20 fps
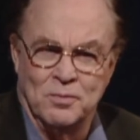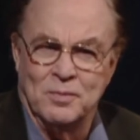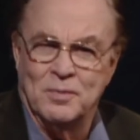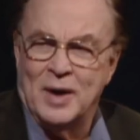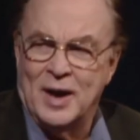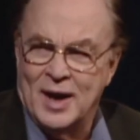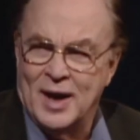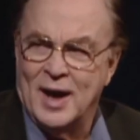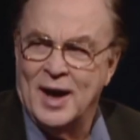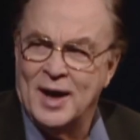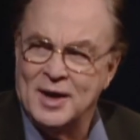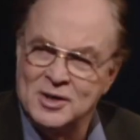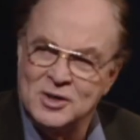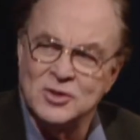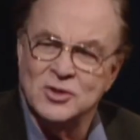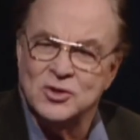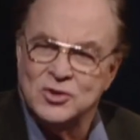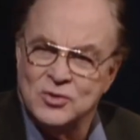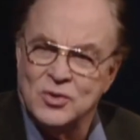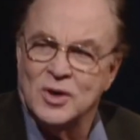I, I
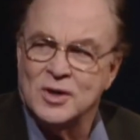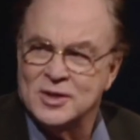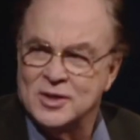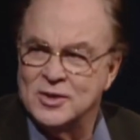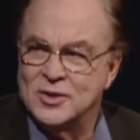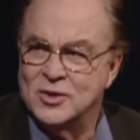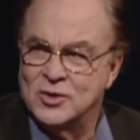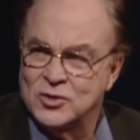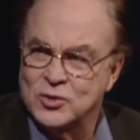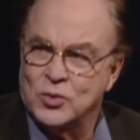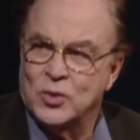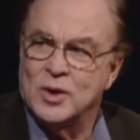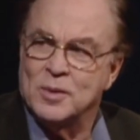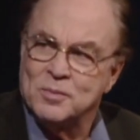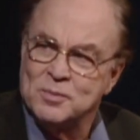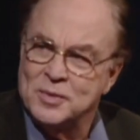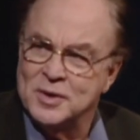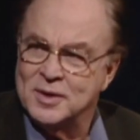constructed the script yeah.